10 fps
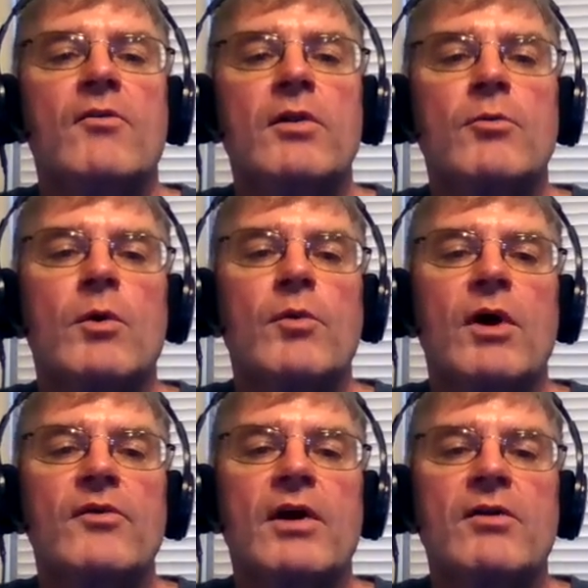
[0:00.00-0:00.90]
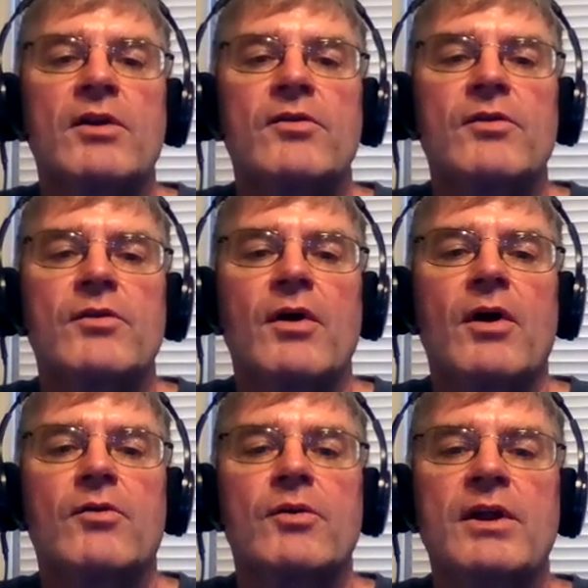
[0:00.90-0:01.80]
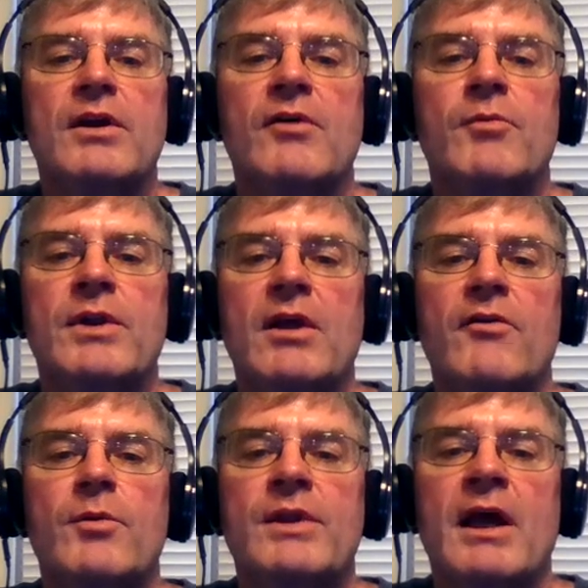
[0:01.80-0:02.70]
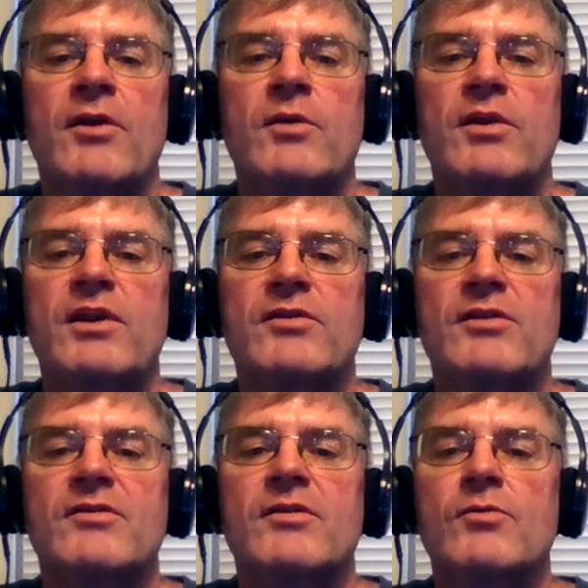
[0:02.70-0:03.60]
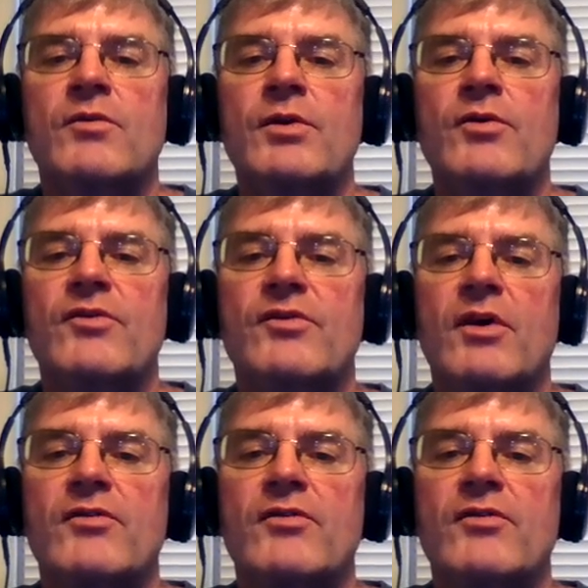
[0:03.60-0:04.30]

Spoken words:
Furthermore, Socrates' critique of the Protagorean thesis reveals